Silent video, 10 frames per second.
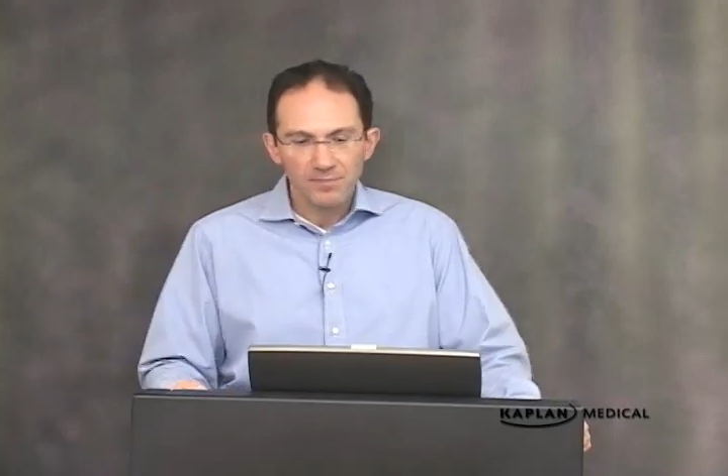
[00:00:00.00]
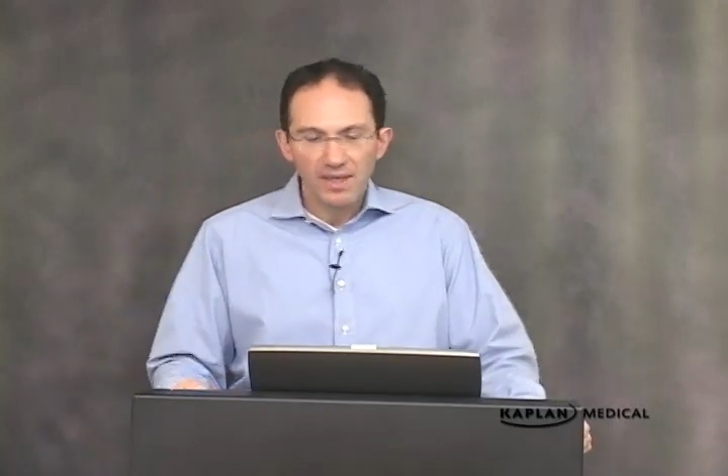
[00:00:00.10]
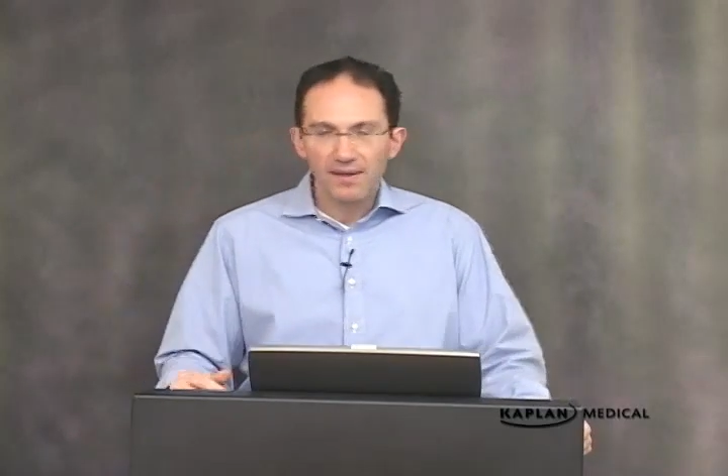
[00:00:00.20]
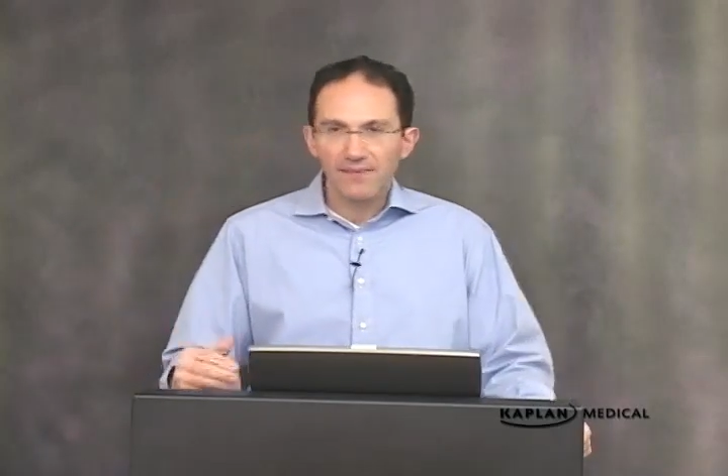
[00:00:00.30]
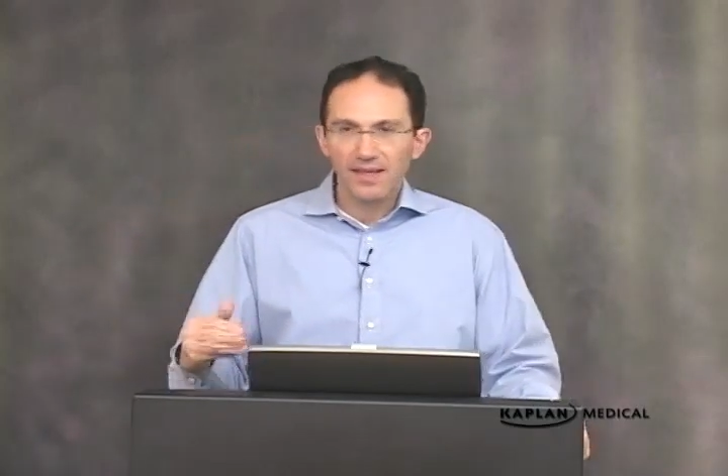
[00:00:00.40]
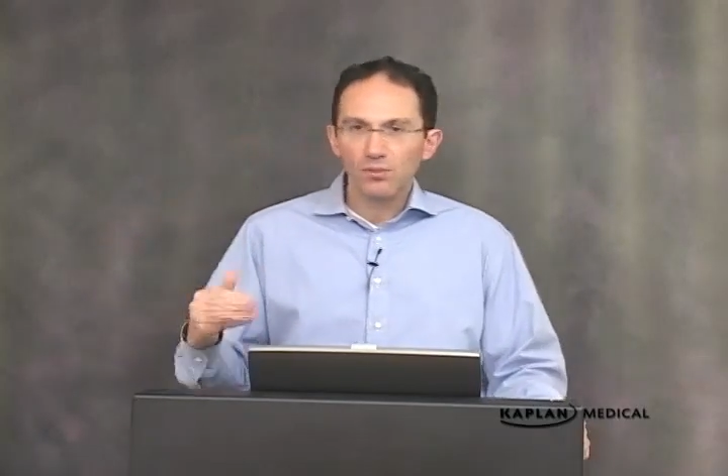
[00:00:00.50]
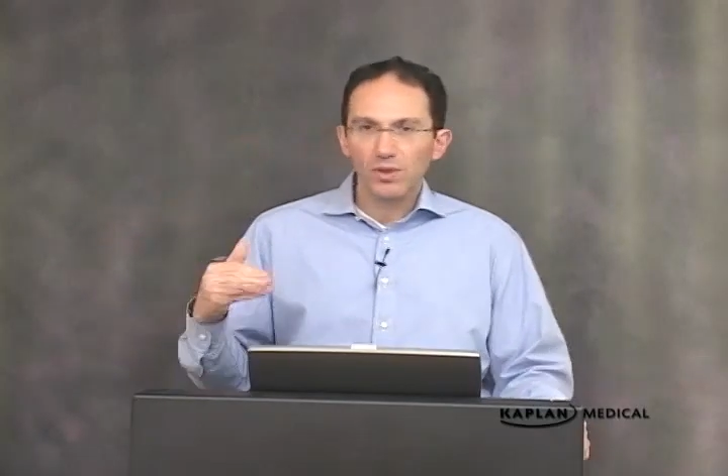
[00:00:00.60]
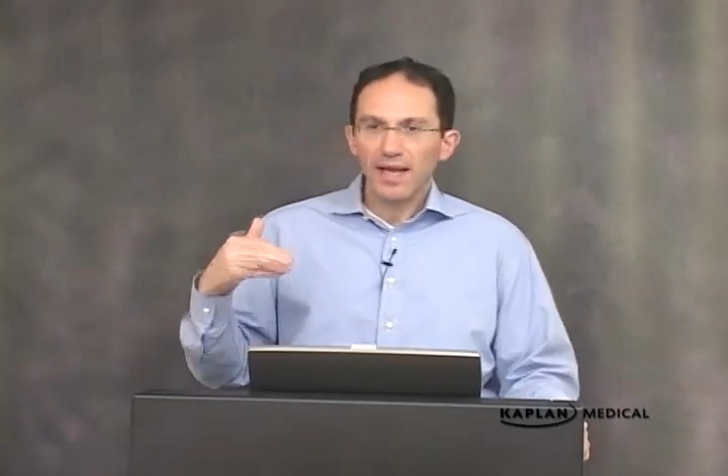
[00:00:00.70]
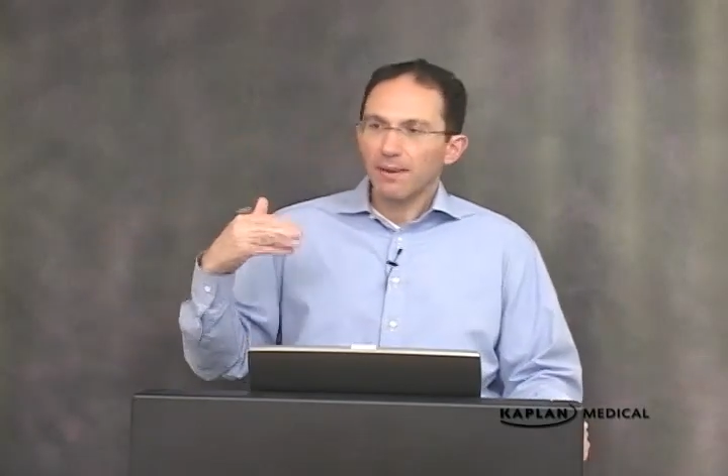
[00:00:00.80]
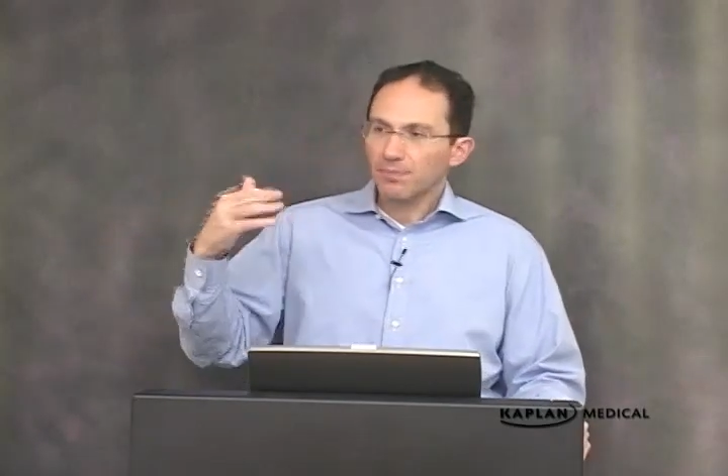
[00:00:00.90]
And then what
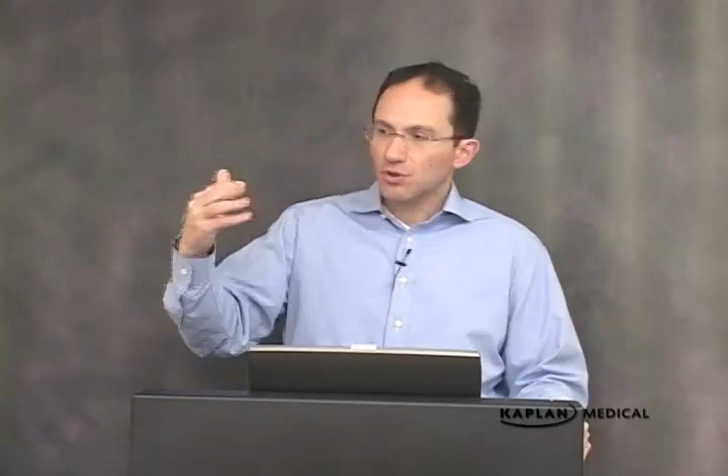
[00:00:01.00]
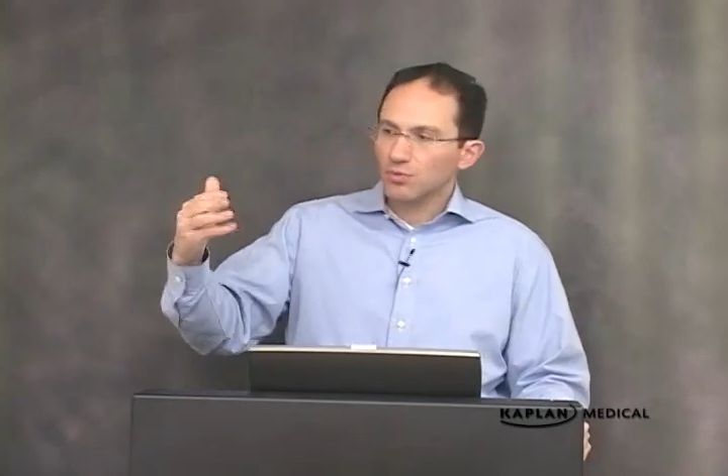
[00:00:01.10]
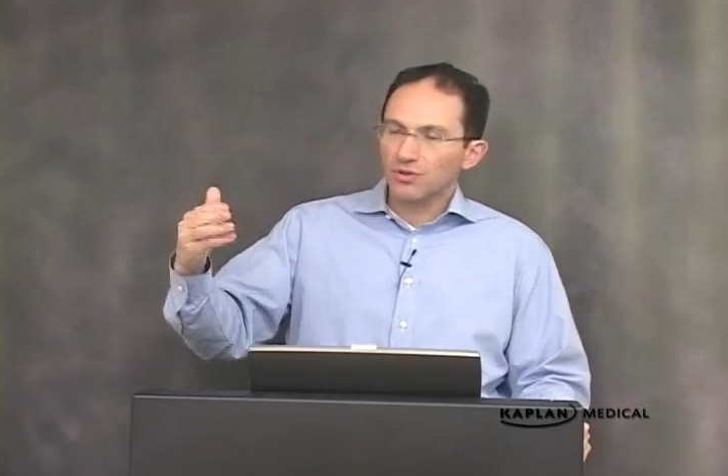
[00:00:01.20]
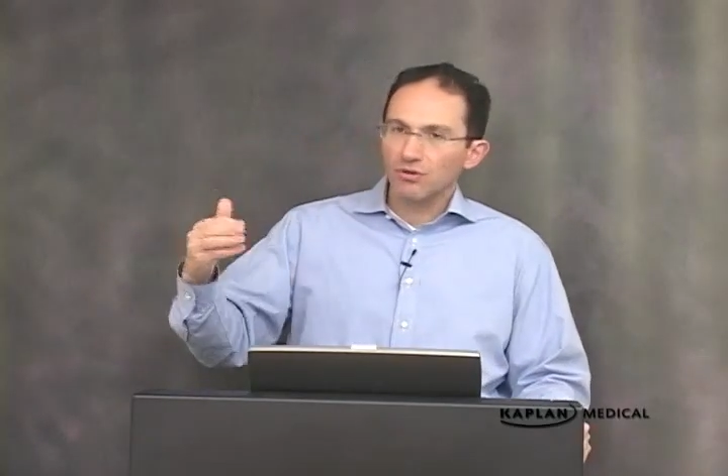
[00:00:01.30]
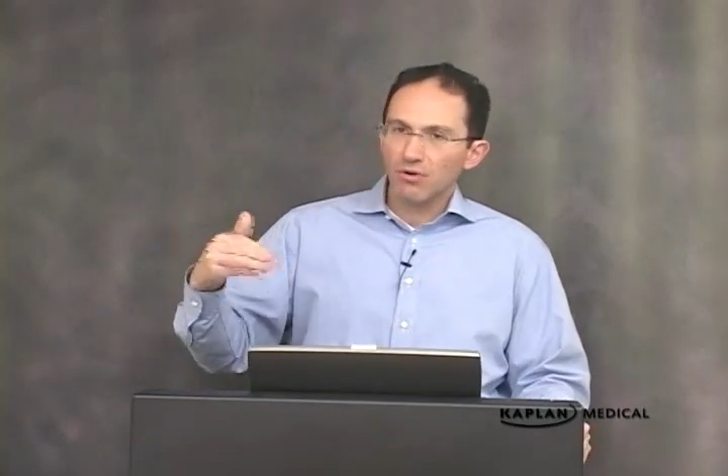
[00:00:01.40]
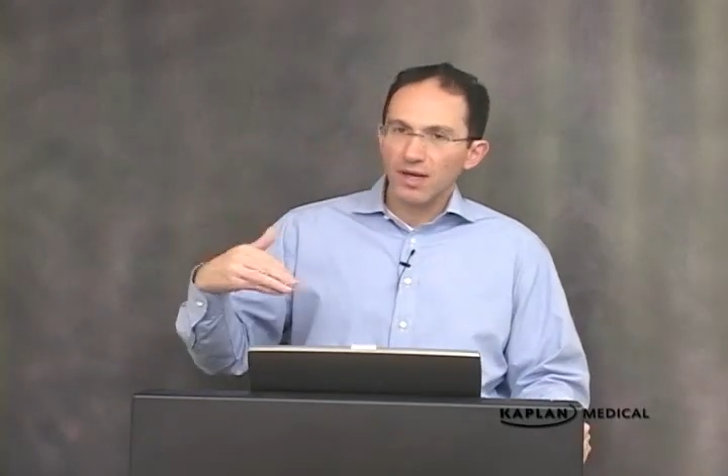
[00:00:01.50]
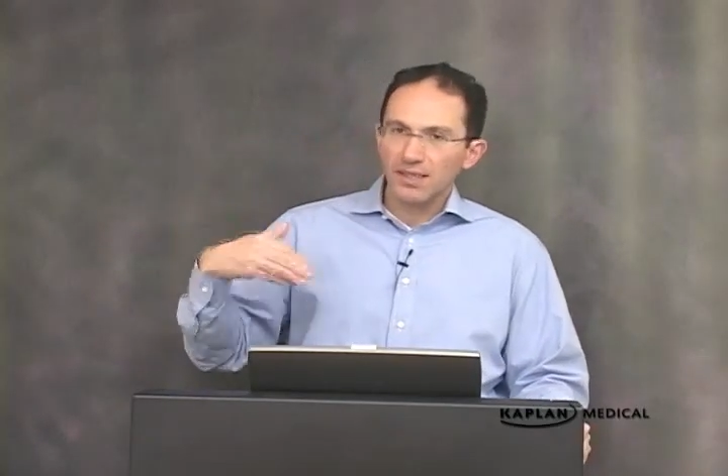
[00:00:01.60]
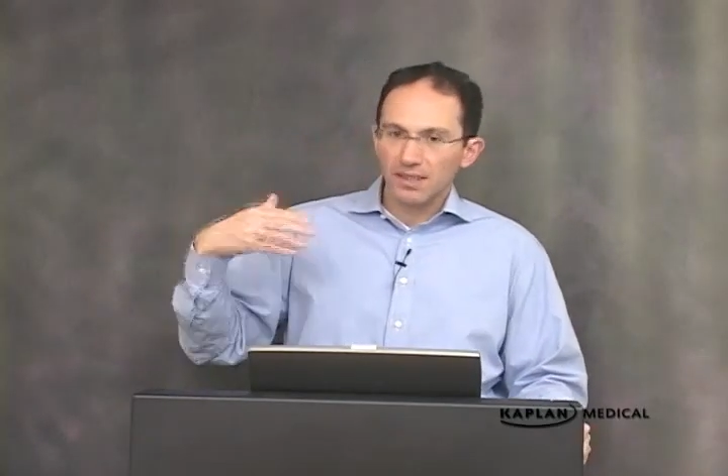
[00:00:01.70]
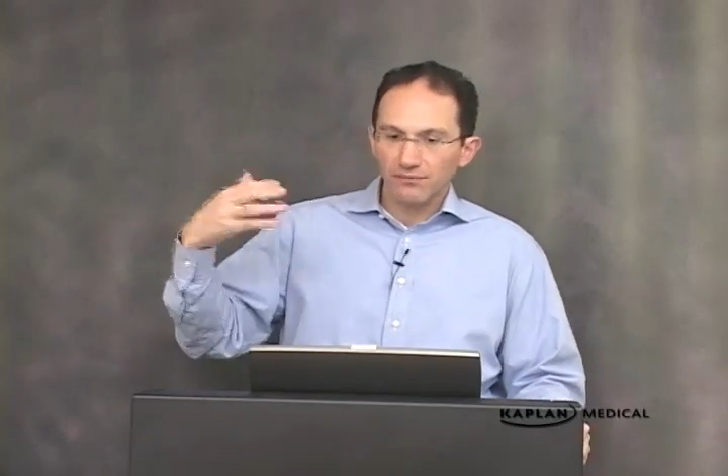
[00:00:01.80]
happens with chronic